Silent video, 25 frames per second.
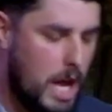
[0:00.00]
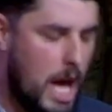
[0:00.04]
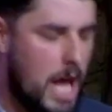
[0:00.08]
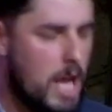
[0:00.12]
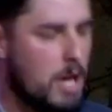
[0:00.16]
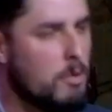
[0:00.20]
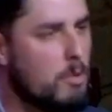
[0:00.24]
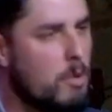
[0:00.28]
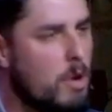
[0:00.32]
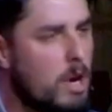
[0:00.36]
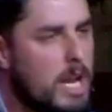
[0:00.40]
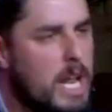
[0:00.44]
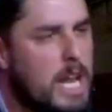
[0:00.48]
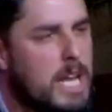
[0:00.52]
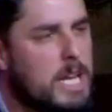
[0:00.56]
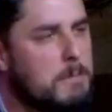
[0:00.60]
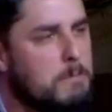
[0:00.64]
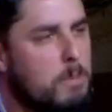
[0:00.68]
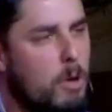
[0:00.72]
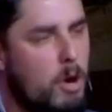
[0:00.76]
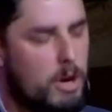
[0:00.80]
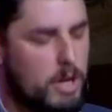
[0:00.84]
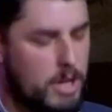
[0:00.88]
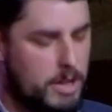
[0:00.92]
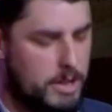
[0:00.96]
I don't want any
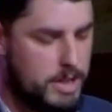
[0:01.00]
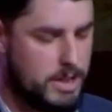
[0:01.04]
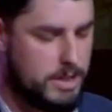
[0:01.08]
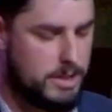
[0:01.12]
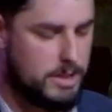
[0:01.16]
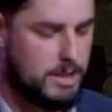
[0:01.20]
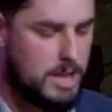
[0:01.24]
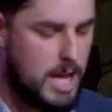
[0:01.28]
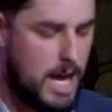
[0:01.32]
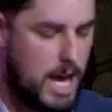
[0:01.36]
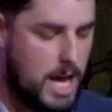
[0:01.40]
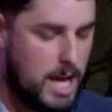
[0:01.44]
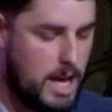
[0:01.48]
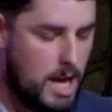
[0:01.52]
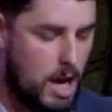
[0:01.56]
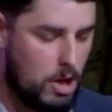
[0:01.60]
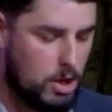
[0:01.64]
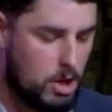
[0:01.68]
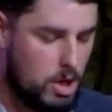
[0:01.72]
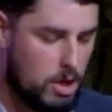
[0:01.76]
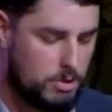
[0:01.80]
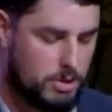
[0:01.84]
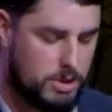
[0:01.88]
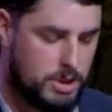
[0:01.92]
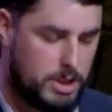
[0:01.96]
part in this day. I'll
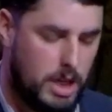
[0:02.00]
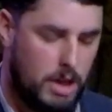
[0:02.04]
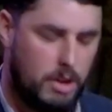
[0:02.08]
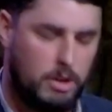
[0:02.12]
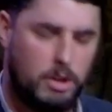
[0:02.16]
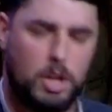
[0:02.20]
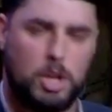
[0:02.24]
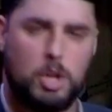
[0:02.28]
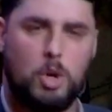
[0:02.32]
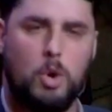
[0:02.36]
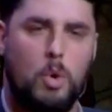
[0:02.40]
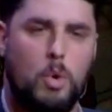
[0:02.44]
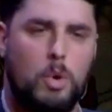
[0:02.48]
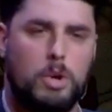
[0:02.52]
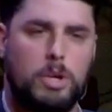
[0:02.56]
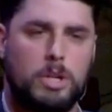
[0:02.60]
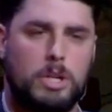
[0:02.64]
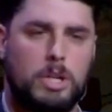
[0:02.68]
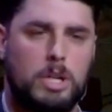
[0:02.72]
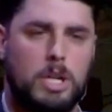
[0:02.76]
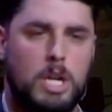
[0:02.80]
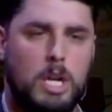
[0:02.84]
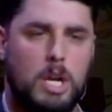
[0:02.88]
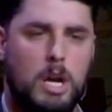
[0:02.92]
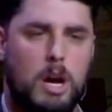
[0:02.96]
go stare at a
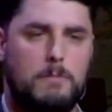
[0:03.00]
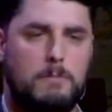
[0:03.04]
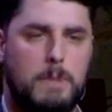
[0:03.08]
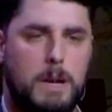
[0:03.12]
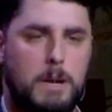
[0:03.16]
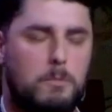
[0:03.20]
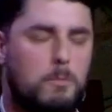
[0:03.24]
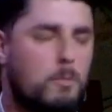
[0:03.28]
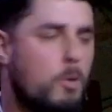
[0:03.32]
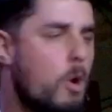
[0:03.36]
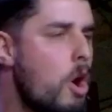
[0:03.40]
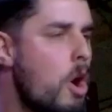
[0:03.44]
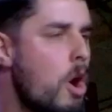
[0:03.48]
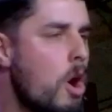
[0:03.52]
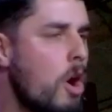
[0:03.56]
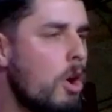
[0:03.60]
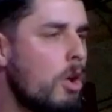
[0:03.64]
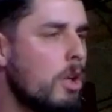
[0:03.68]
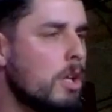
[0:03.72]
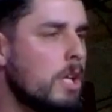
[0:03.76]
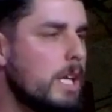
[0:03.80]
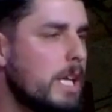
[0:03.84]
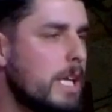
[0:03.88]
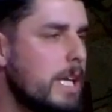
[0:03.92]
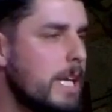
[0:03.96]
corner of my
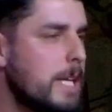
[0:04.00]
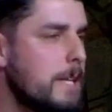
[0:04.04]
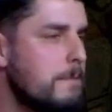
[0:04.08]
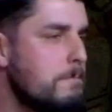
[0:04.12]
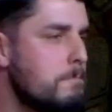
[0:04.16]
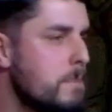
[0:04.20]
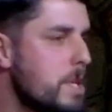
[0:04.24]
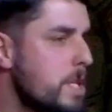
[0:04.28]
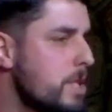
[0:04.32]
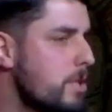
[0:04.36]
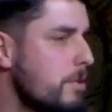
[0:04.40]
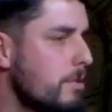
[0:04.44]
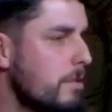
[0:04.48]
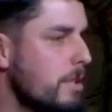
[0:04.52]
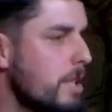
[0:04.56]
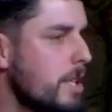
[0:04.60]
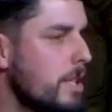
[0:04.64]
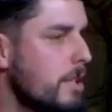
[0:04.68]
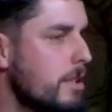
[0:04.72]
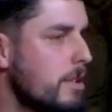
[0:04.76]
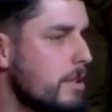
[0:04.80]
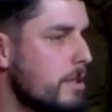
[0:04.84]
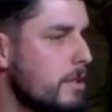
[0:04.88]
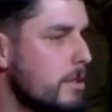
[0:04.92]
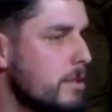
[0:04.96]
wall in misery.